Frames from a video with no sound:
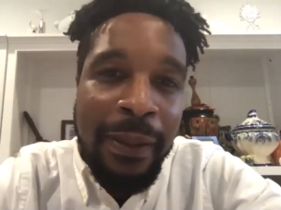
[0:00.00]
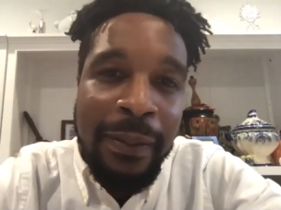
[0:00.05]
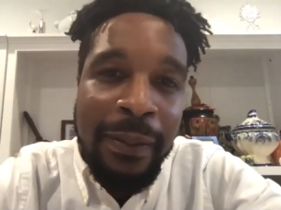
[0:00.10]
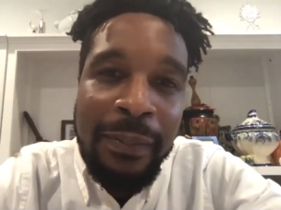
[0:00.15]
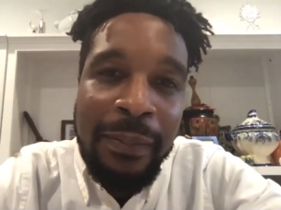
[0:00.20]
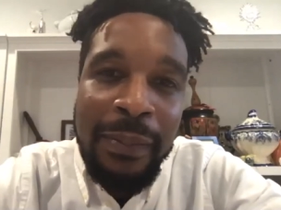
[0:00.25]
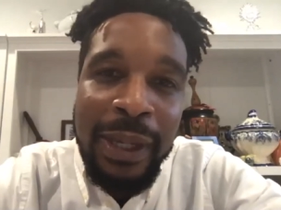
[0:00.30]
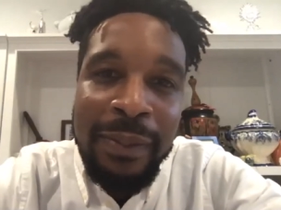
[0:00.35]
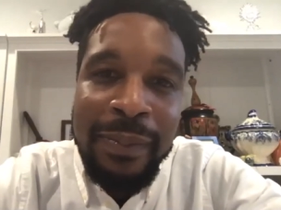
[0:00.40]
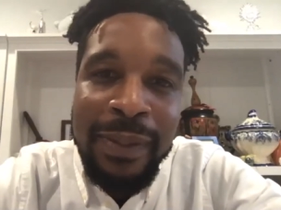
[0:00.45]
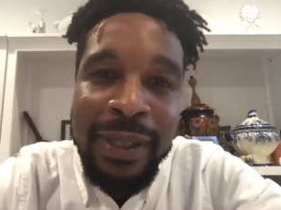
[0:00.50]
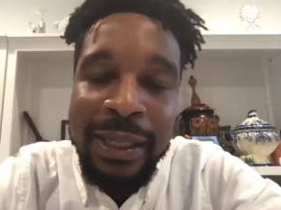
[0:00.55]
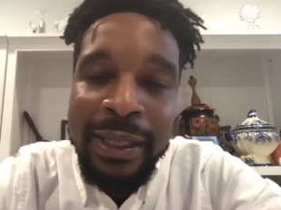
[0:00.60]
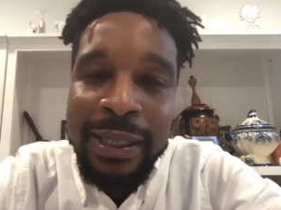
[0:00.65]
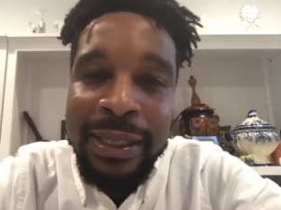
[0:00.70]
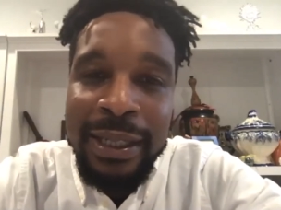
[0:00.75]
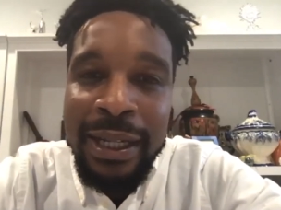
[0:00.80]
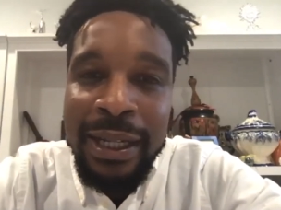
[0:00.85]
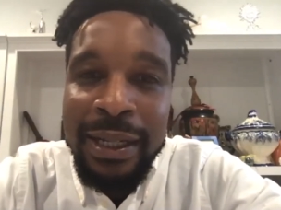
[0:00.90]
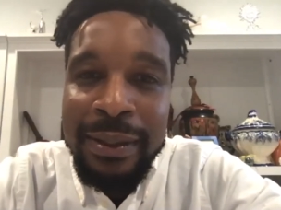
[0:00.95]

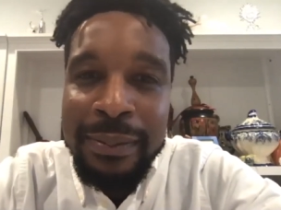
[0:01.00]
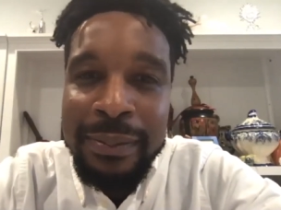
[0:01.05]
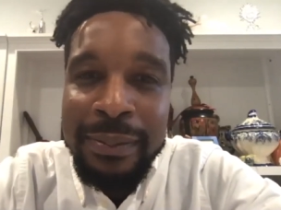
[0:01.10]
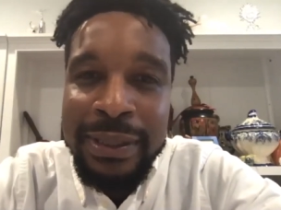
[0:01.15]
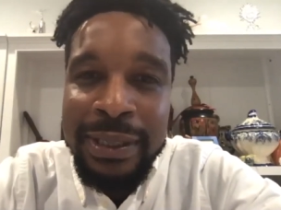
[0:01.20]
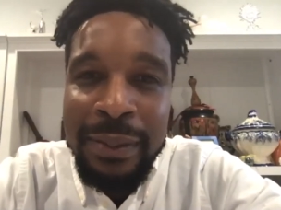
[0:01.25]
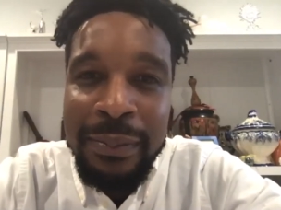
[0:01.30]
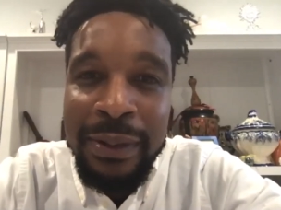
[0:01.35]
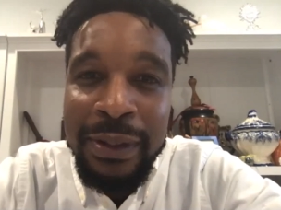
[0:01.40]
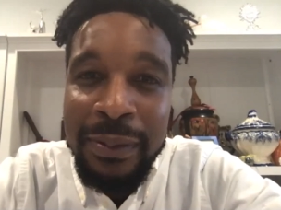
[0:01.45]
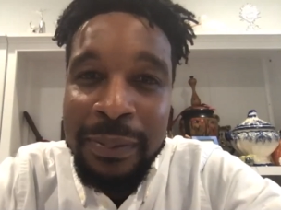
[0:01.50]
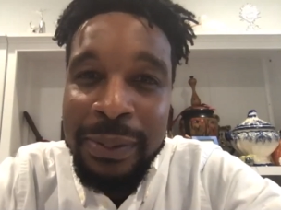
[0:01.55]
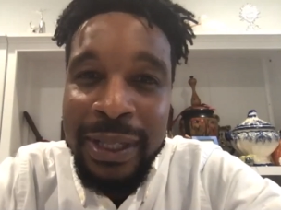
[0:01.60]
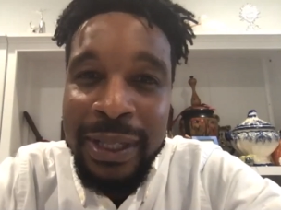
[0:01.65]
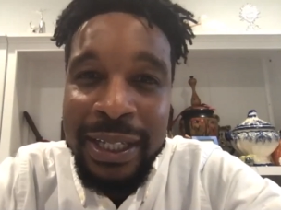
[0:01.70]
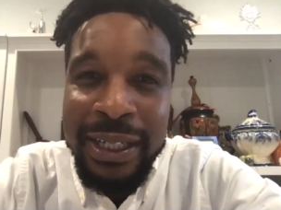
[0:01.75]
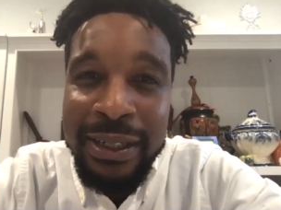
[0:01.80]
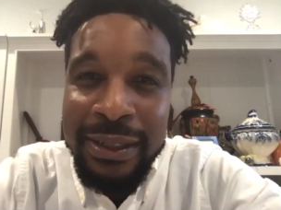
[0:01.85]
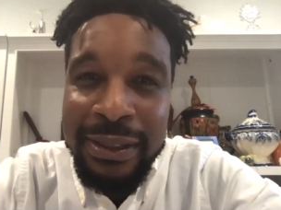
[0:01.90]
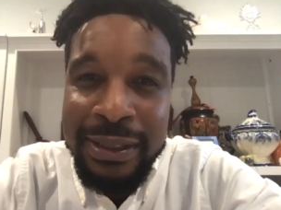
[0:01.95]
maybe um, some of the
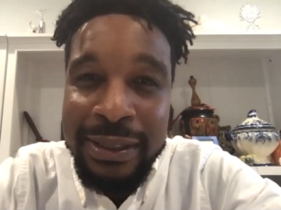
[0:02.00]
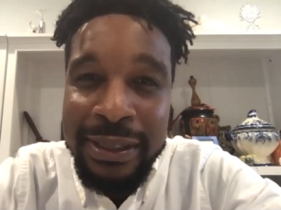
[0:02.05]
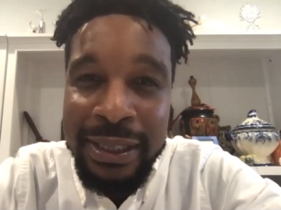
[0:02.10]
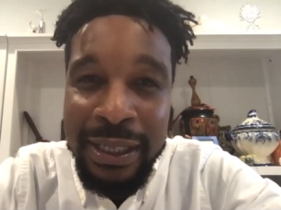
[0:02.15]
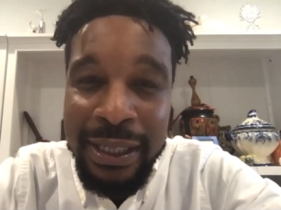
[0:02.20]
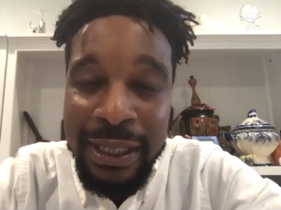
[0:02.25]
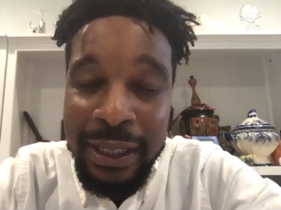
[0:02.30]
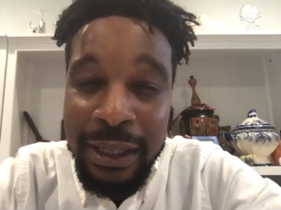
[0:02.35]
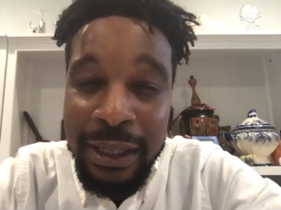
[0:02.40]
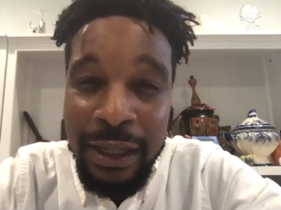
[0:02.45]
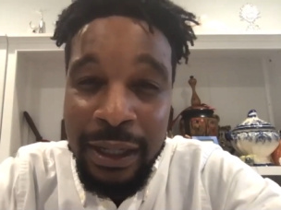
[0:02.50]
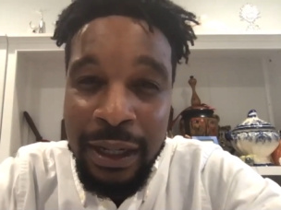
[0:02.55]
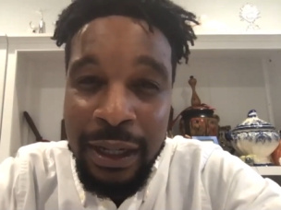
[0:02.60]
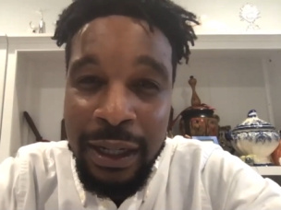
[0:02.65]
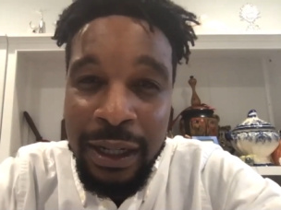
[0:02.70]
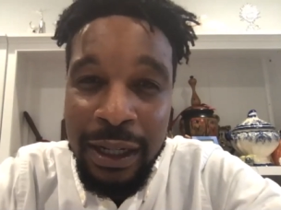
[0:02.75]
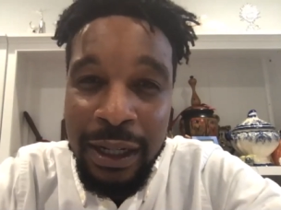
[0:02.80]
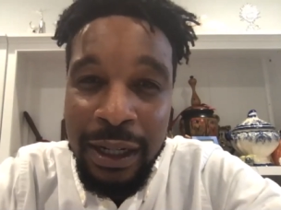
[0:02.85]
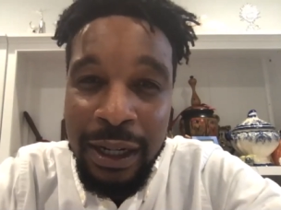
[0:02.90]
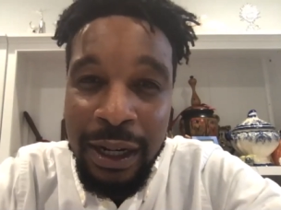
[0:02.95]
players
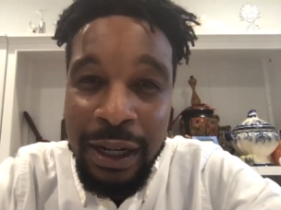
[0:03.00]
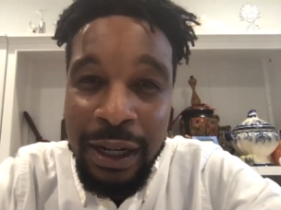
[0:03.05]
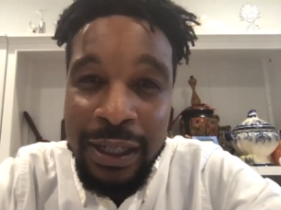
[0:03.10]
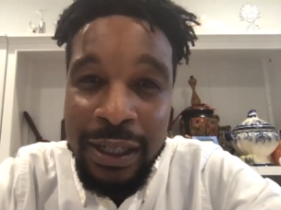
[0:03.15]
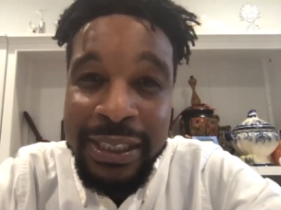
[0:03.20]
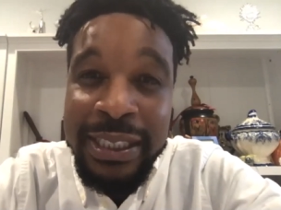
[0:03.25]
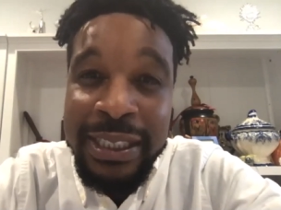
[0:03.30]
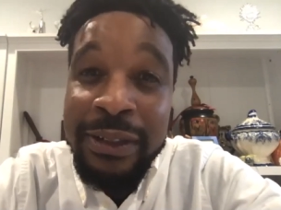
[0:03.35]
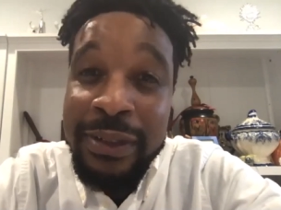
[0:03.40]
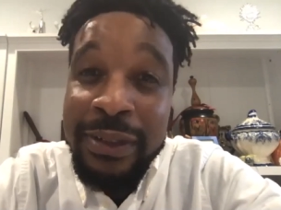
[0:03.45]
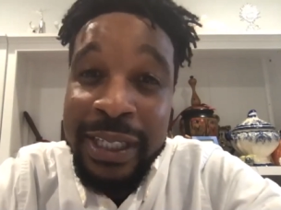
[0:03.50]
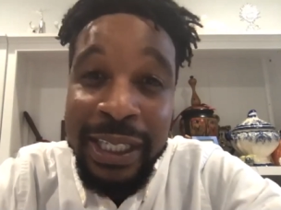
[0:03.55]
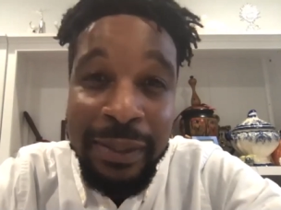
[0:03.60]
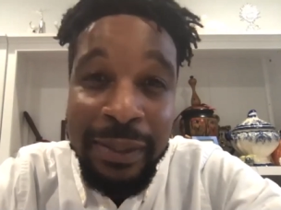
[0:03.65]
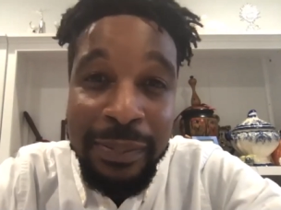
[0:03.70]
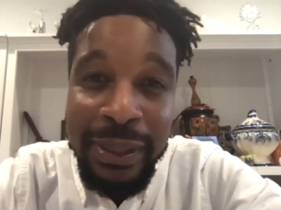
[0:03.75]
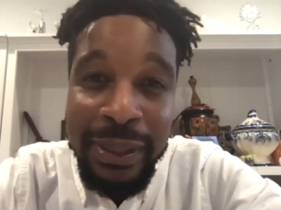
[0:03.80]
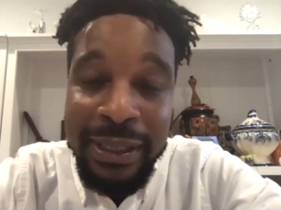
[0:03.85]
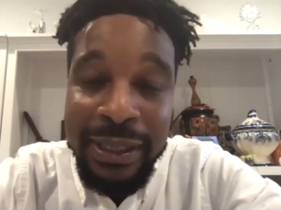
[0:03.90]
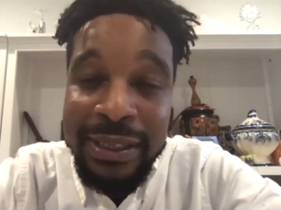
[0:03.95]
are are still
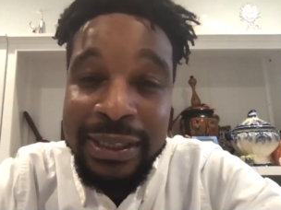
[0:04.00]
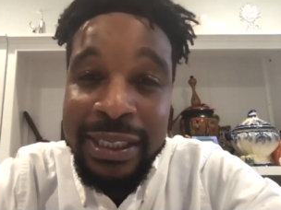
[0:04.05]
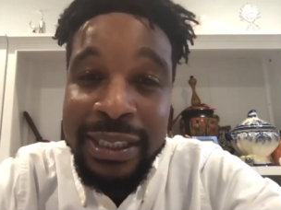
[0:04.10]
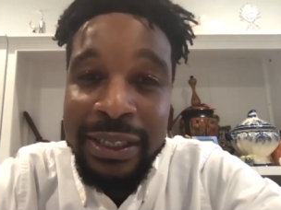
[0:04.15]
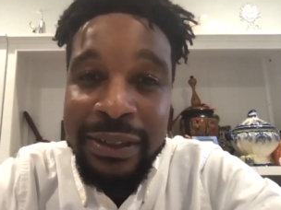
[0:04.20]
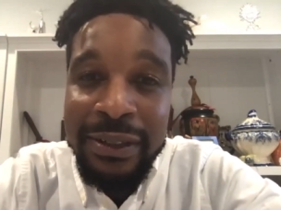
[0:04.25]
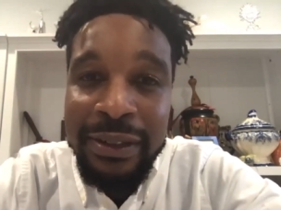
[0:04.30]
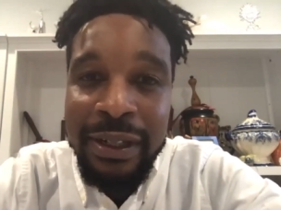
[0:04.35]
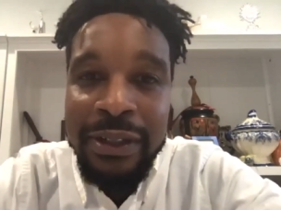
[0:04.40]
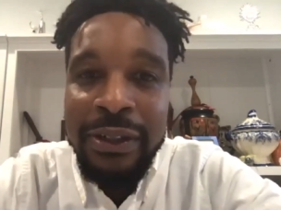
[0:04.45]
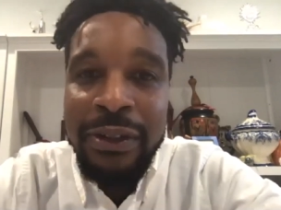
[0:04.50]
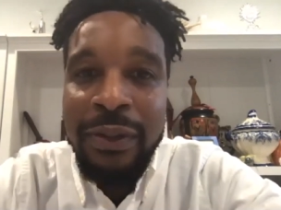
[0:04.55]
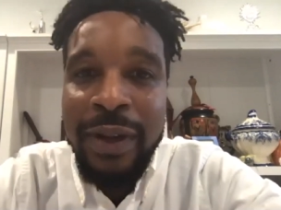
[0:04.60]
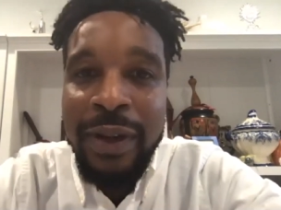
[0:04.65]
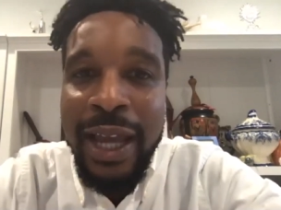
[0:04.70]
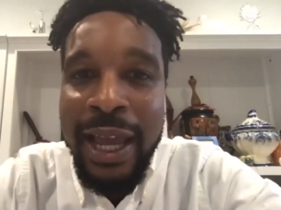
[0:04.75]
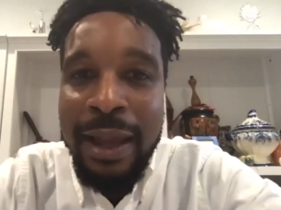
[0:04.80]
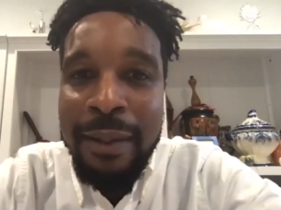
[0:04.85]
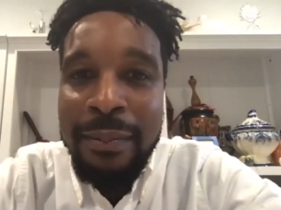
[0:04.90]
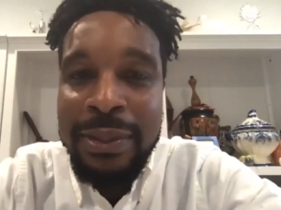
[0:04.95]
keeping the secret under
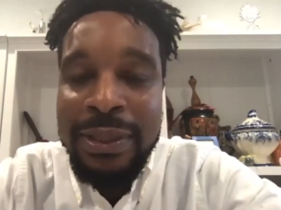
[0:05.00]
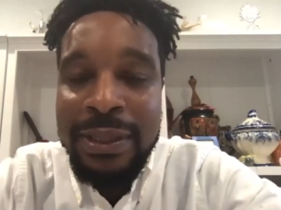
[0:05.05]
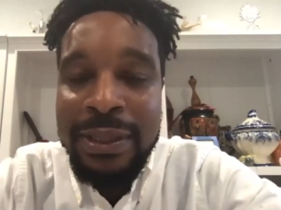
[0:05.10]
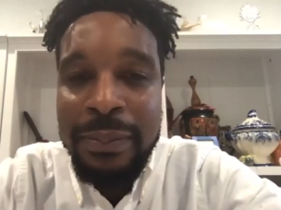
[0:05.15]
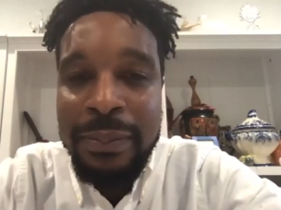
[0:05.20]
wraps.